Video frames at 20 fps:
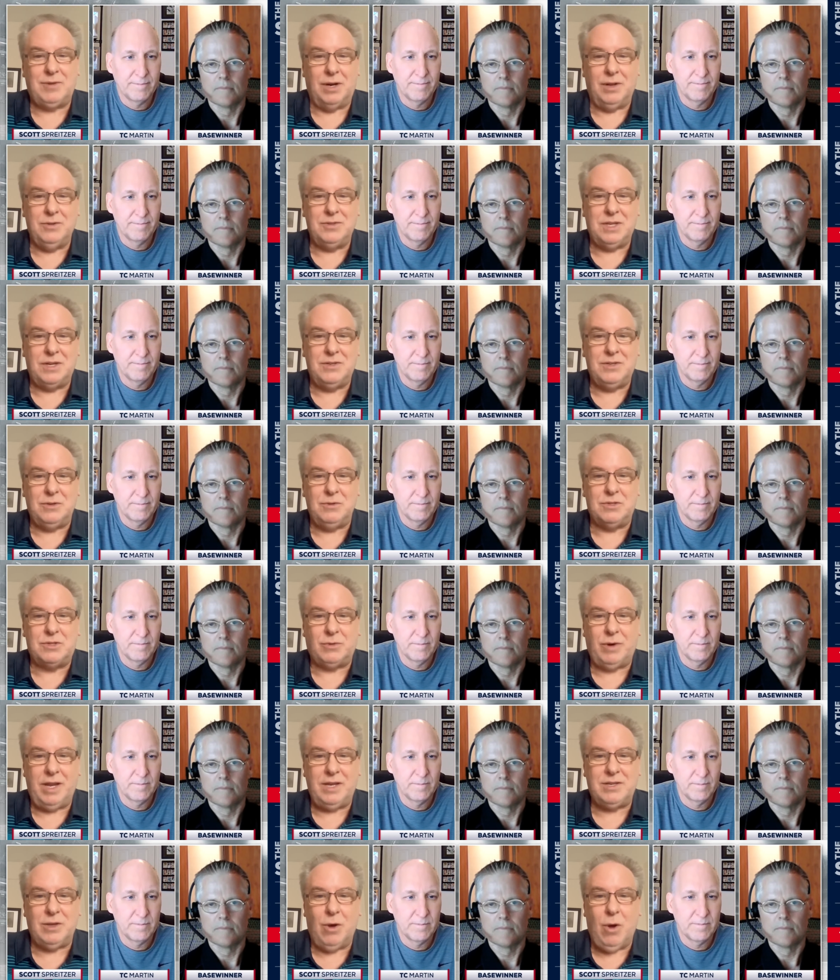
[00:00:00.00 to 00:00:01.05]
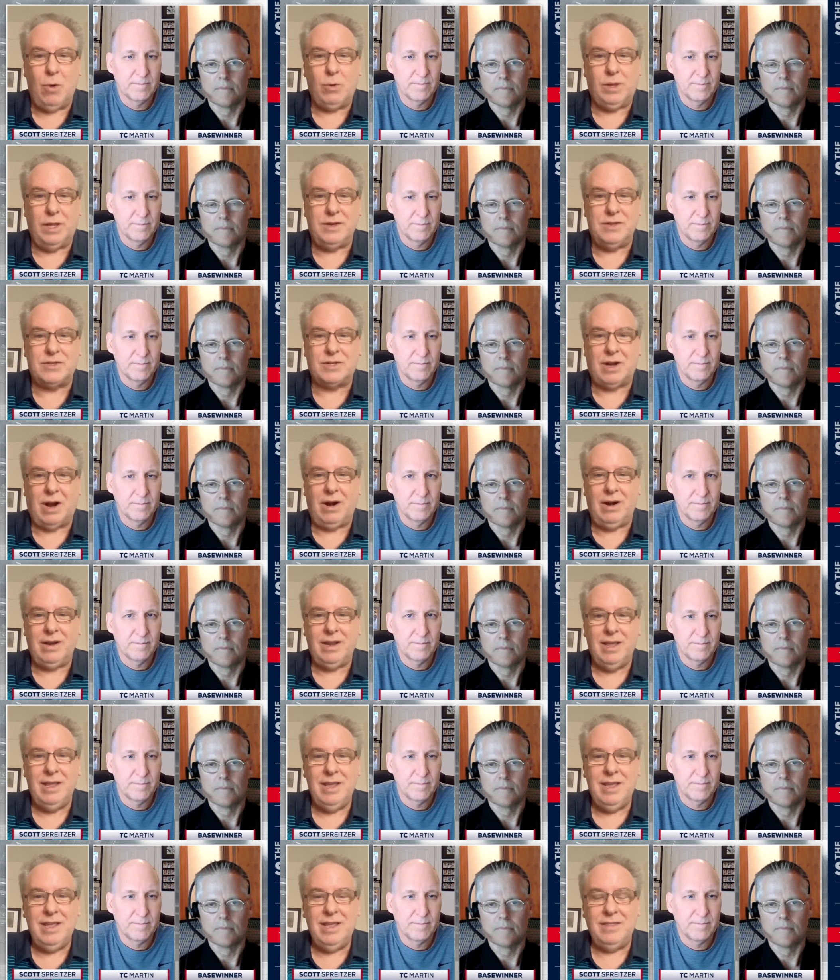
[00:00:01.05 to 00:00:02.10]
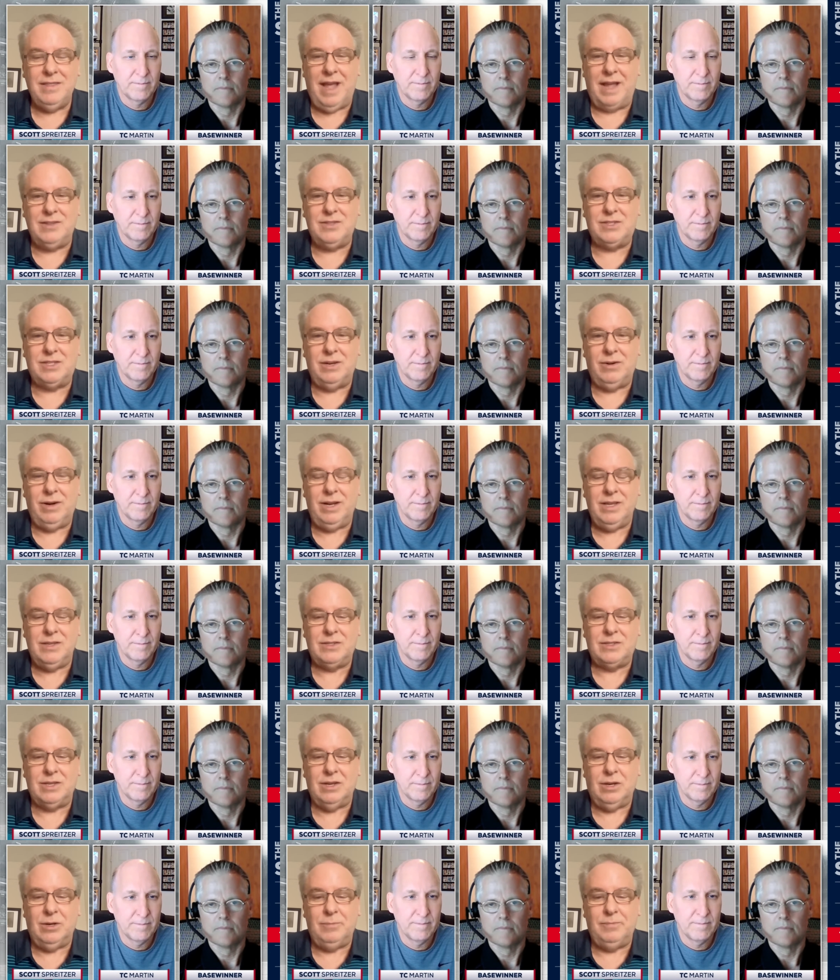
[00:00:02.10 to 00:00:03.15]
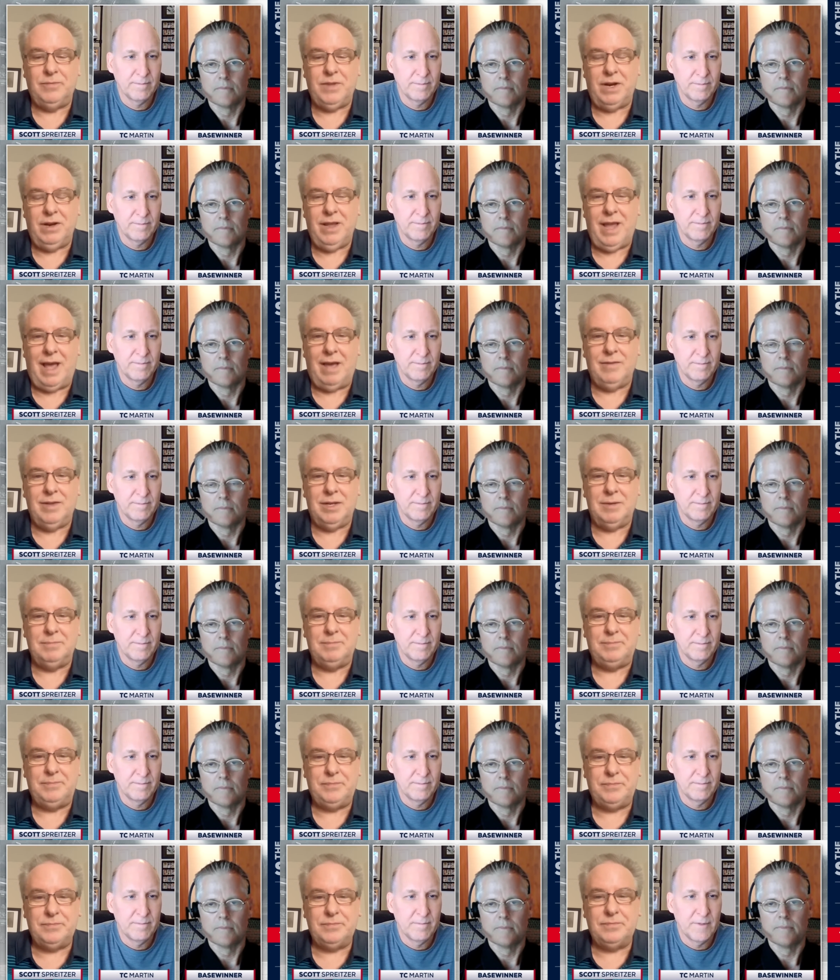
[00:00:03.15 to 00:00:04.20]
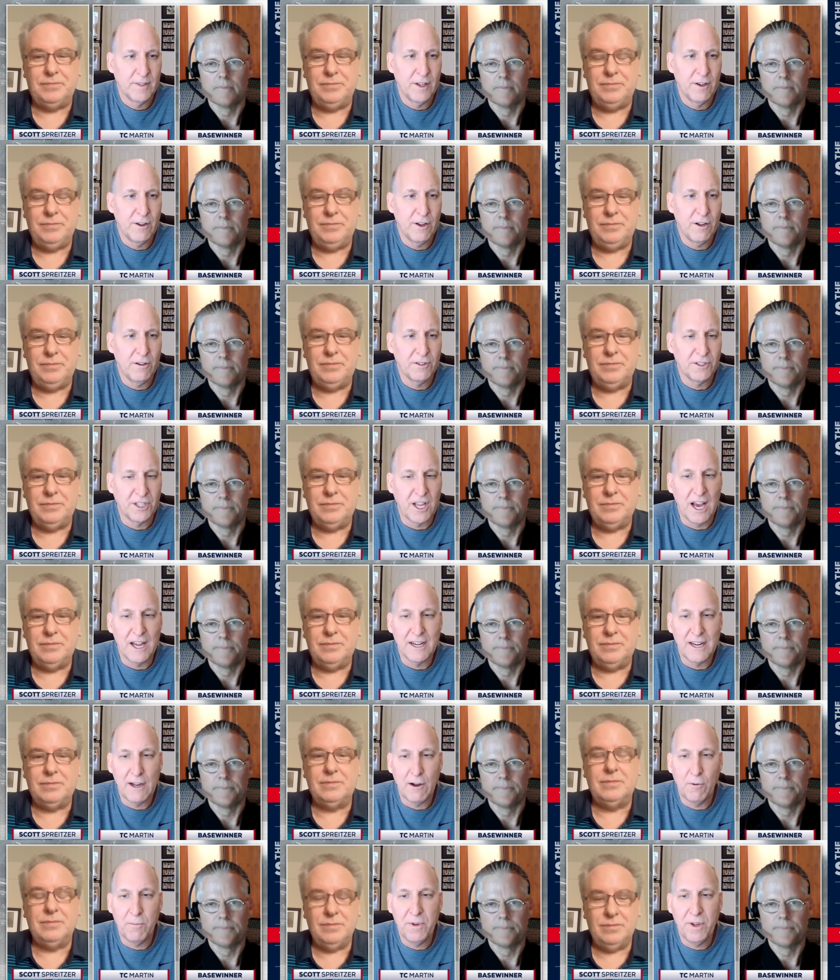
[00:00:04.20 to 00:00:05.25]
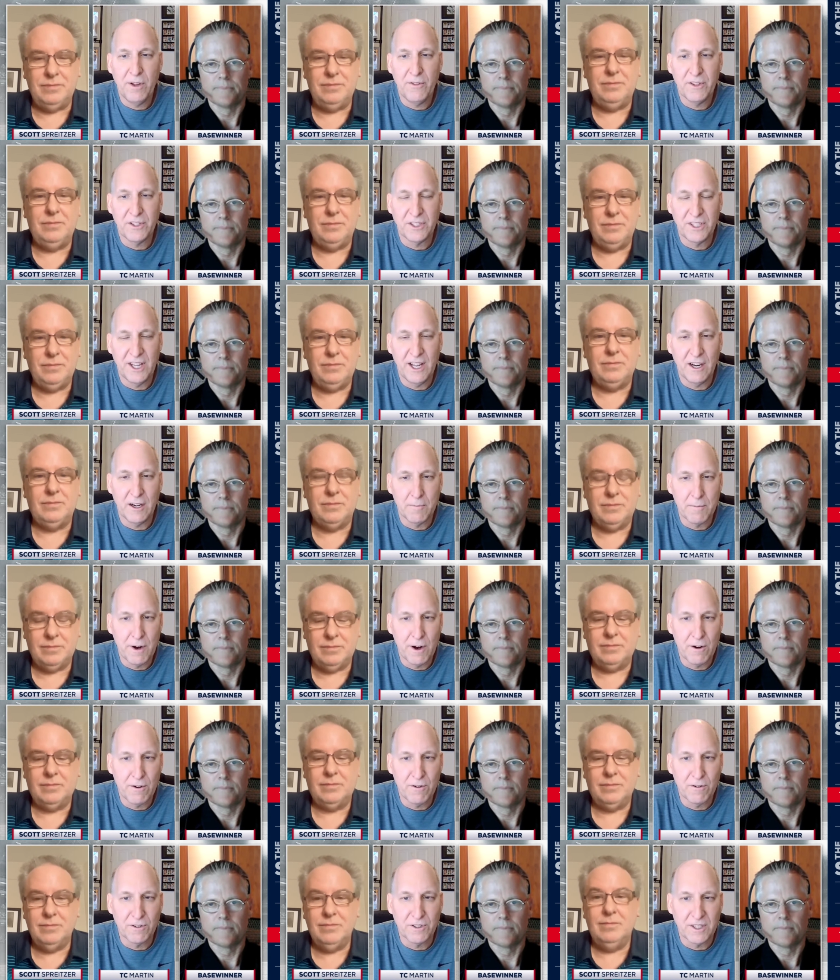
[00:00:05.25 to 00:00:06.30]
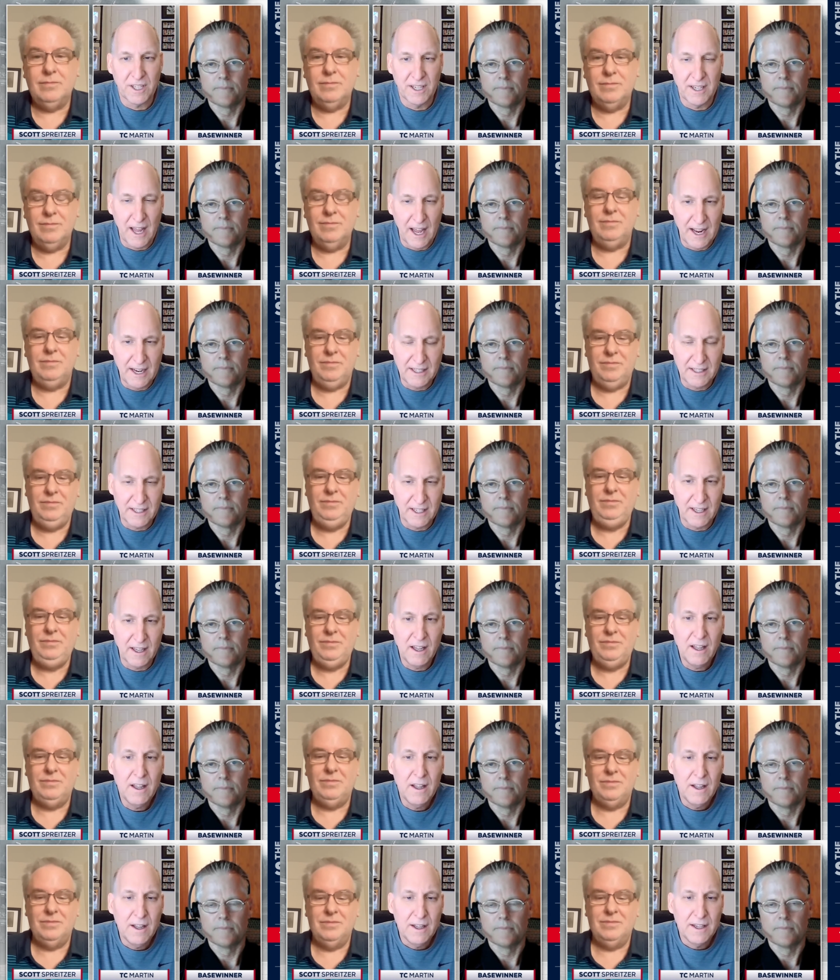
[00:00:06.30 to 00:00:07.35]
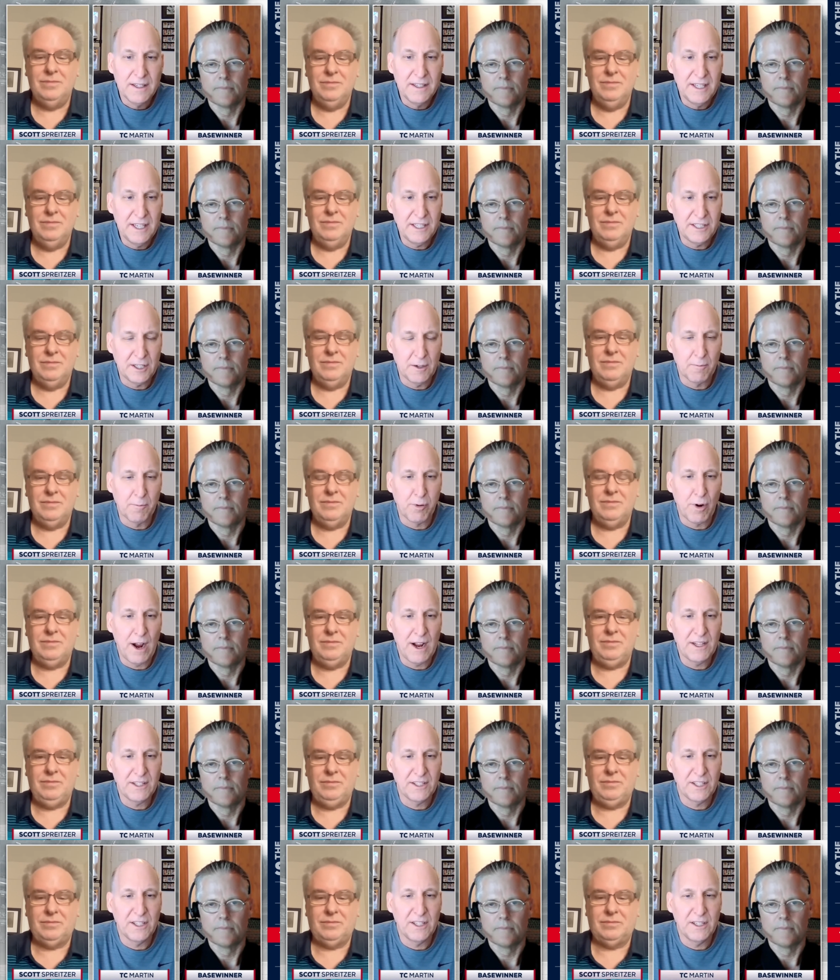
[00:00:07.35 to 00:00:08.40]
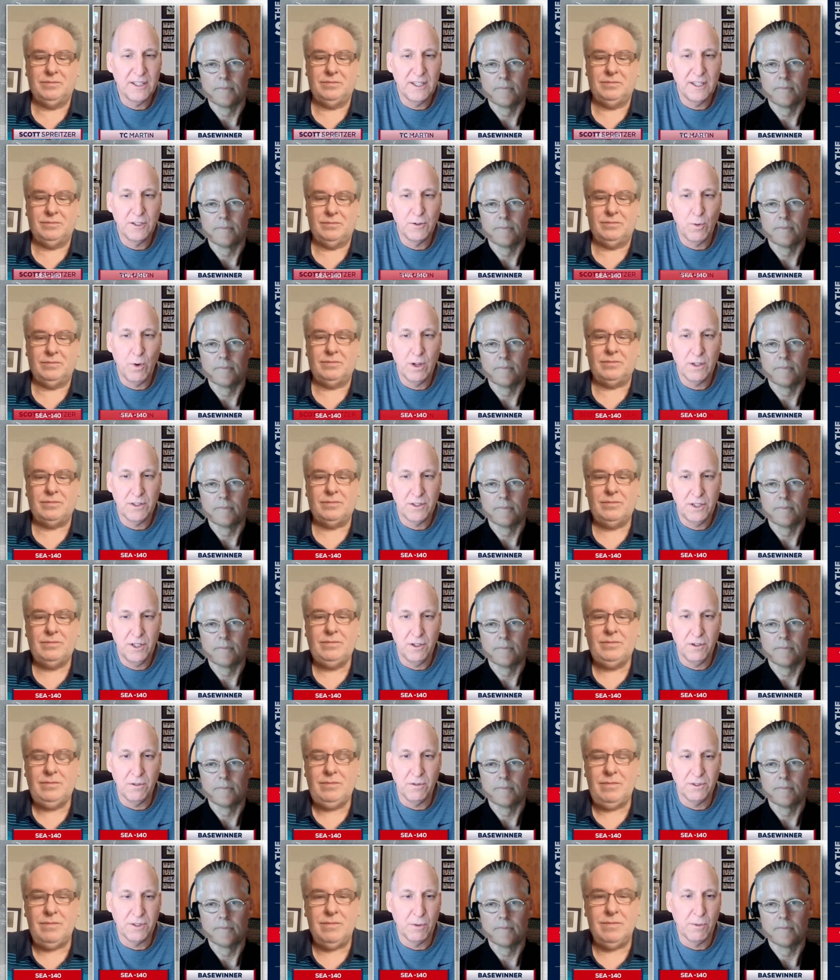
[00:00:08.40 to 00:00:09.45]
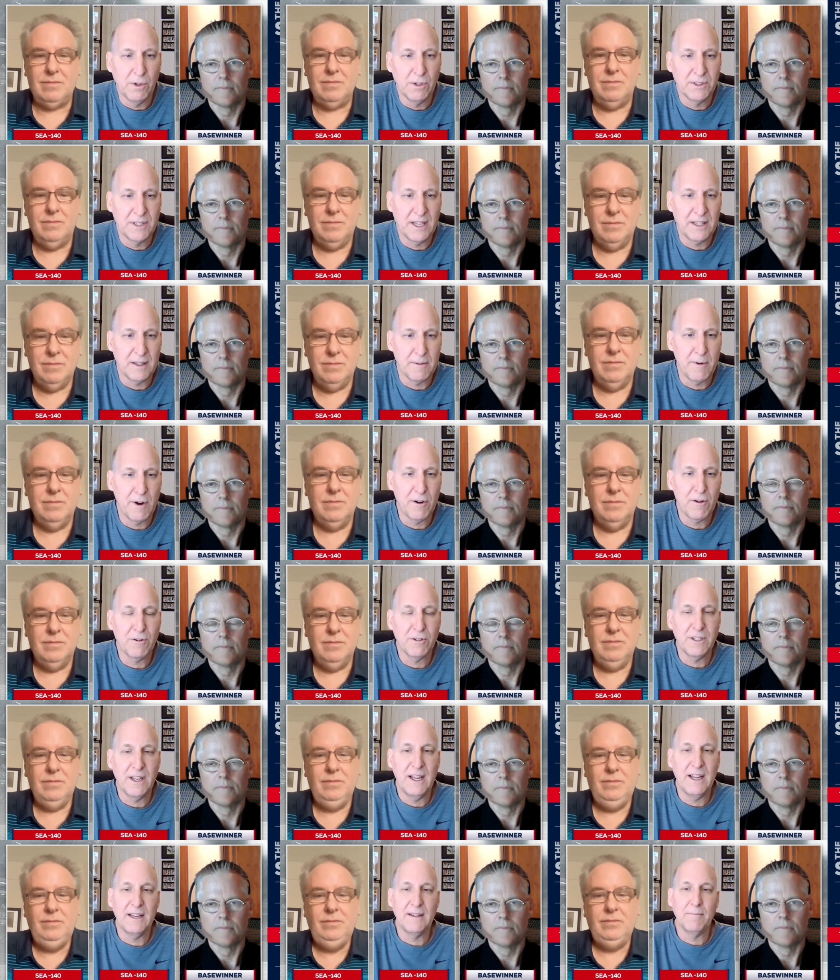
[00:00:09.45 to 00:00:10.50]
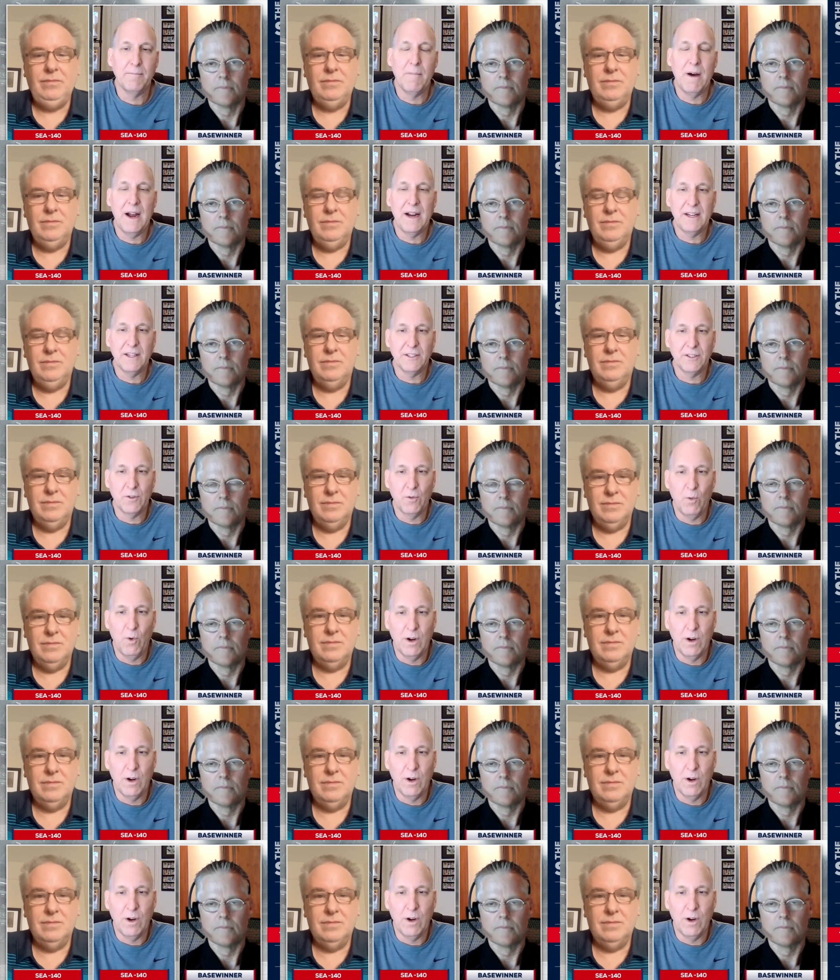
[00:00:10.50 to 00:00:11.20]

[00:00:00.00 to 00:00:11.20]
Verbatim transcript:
Speaker 1: after losing two straight to Oakland to start that series. So there you have it. There you go. Scott and I will be on the Seattle
Speaker 2: Mariners tonight. Uh, decent price as well too. So we'll take the Mariners at minus